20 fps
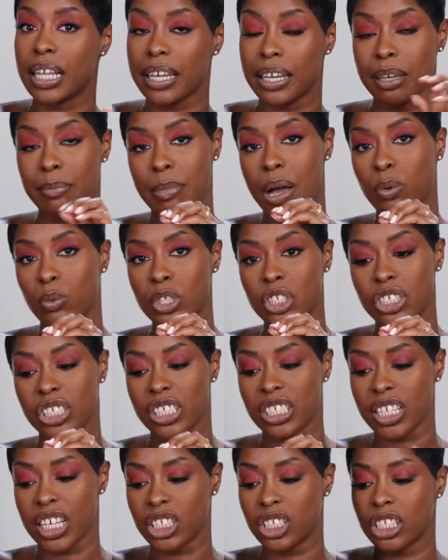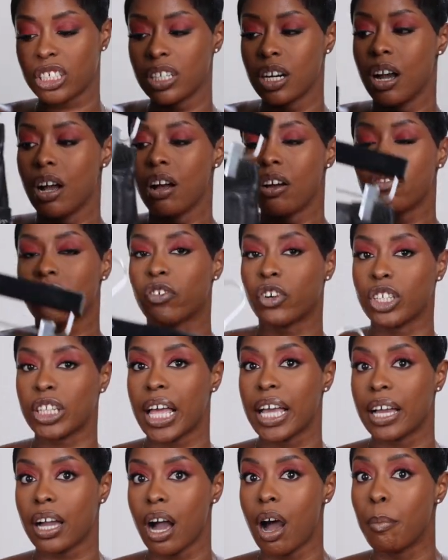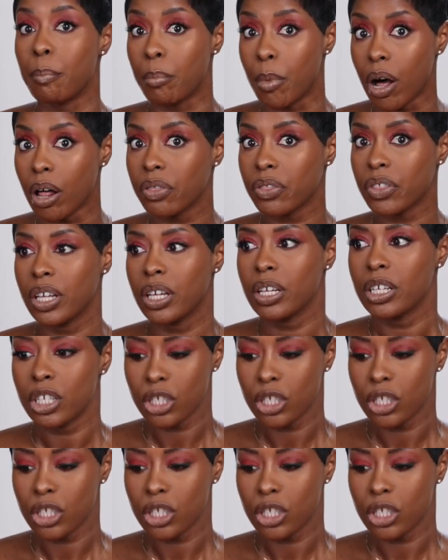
like in my wish list section for like a month.